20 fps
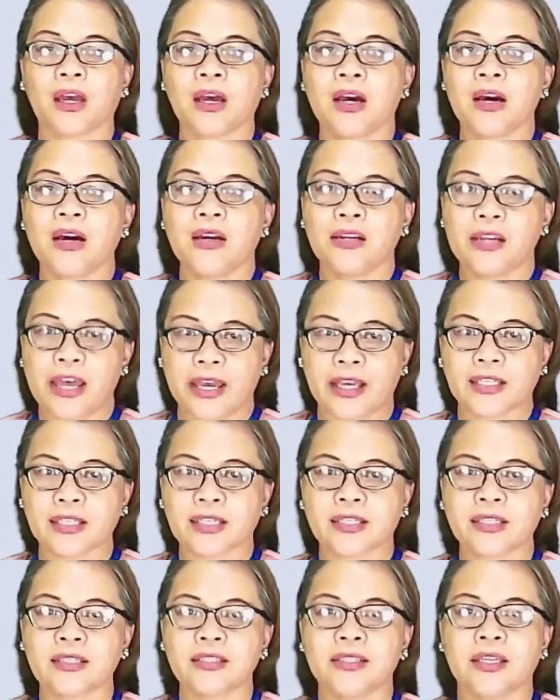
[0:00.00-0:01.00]

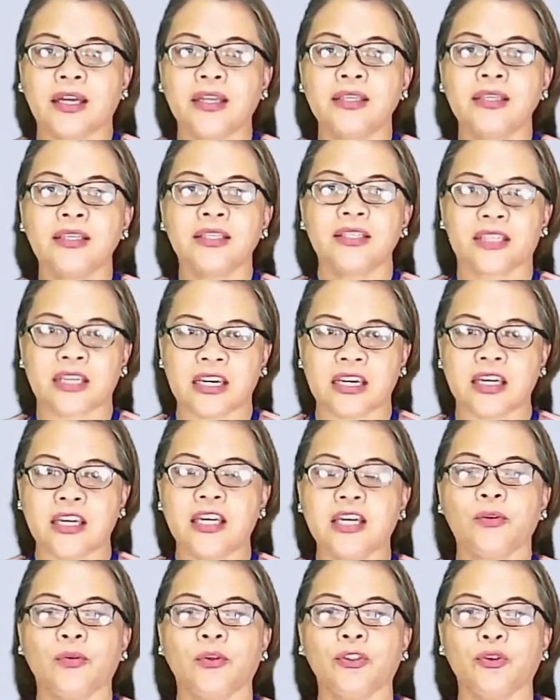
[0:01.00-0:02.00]
less than z
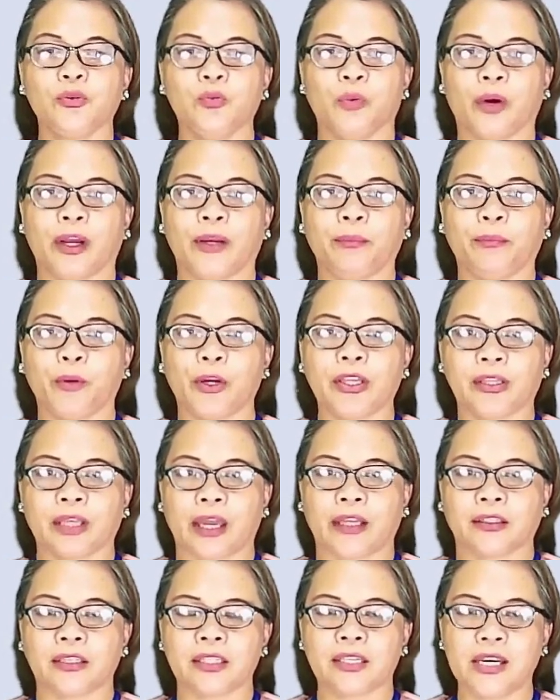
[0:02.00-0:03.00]
equal to
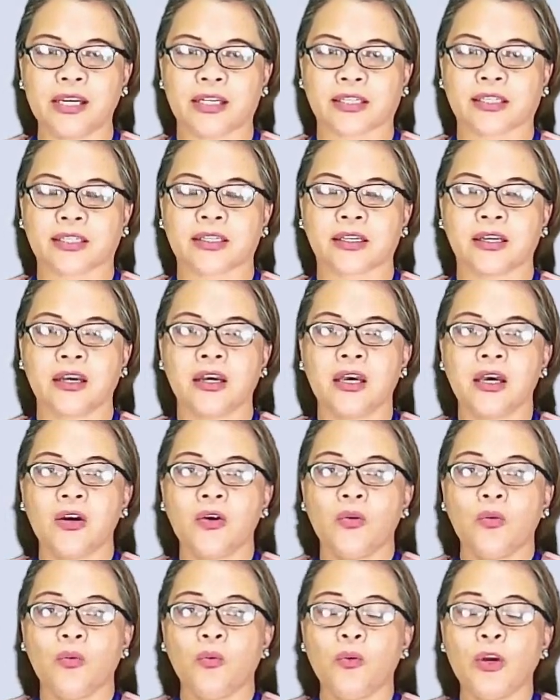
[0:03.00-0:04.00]
1.96,
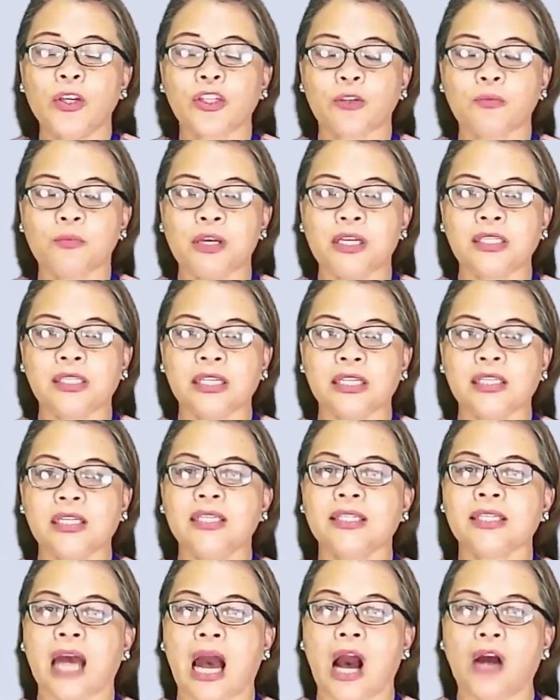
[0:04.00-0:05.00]
which means it
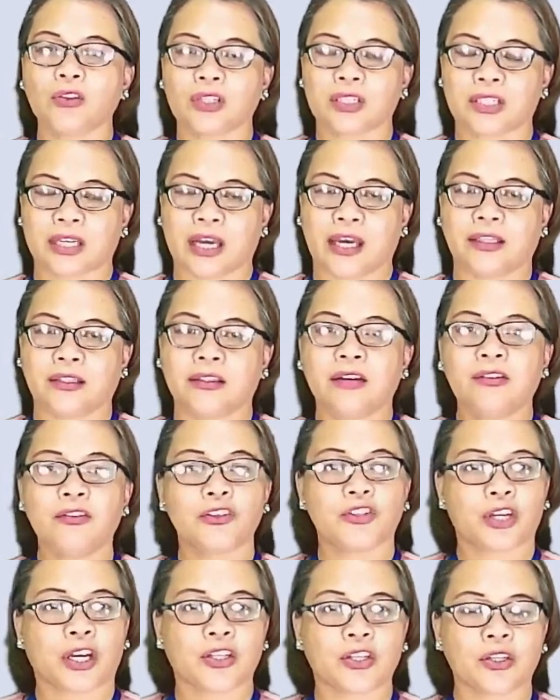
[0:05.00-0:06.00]
is outside the
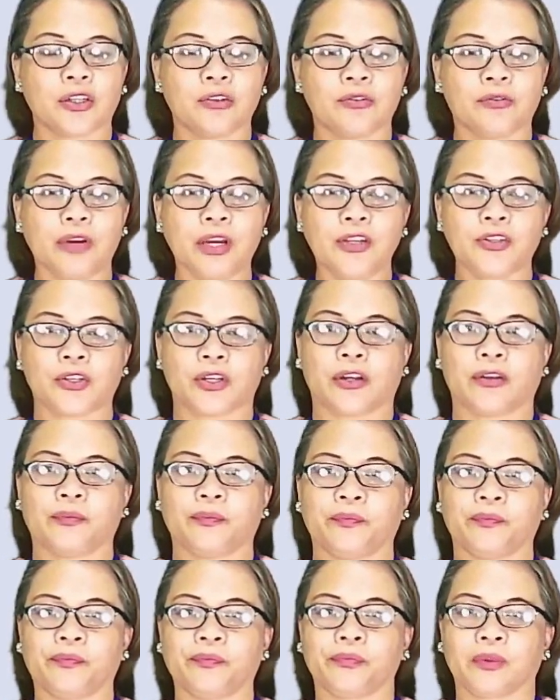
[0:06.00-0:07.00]
rejection region.
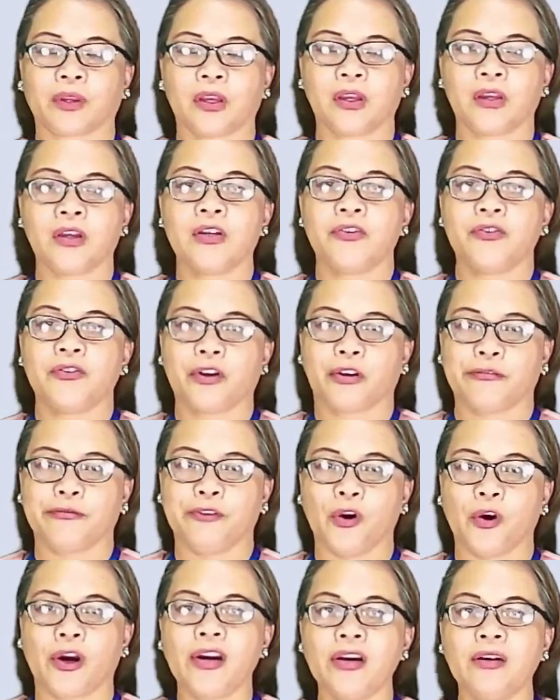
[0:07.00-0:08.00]

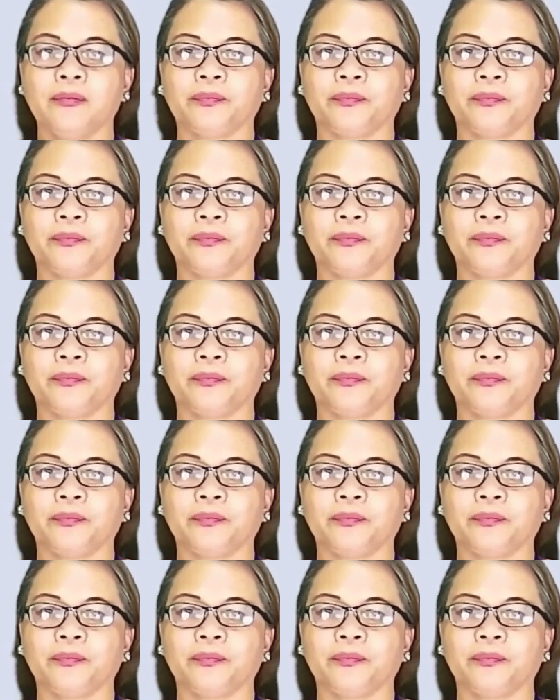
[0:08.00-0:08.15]
Therefore,